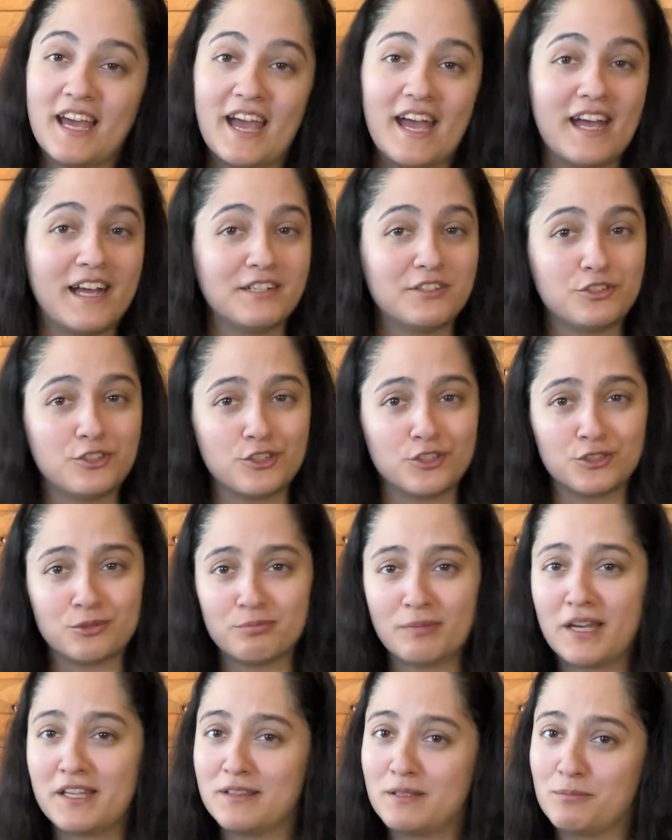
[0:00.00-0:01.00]
and just
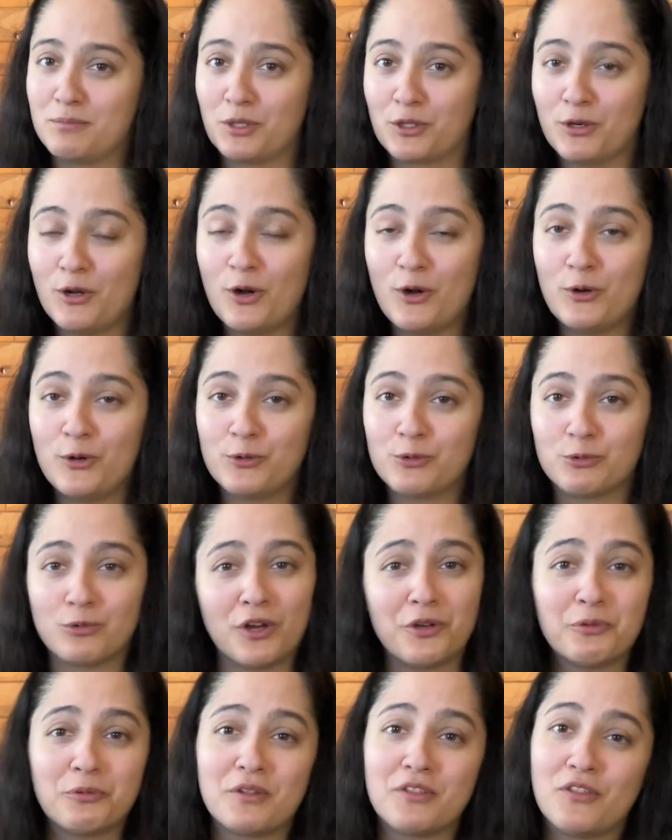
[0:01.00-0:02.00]
make them your own,
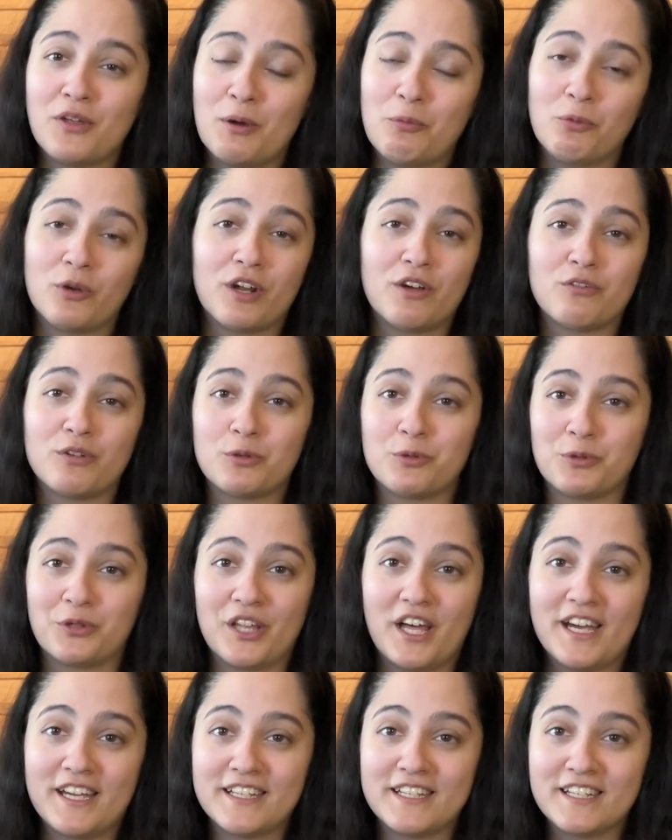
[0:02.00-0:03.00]
run with them, whatever you would
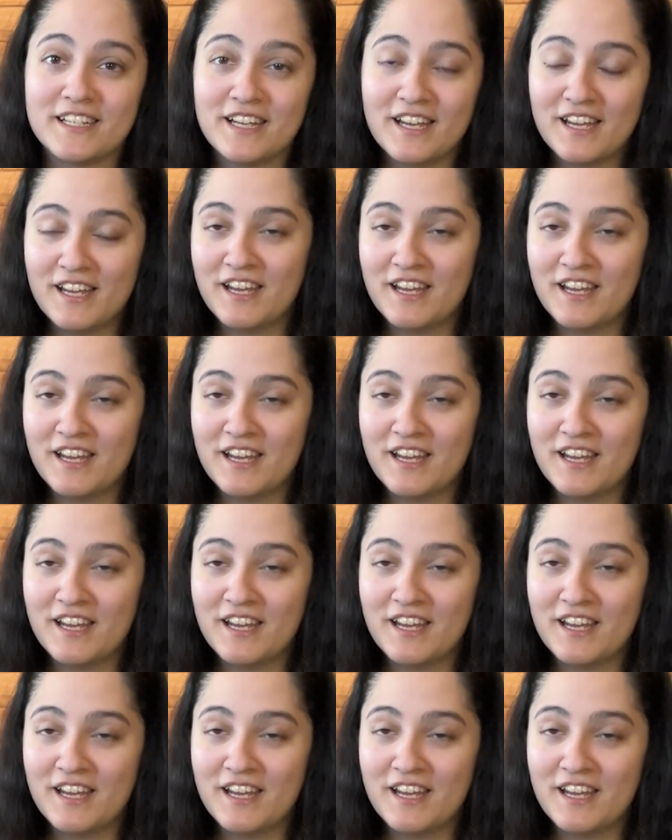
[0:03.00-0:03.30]
like.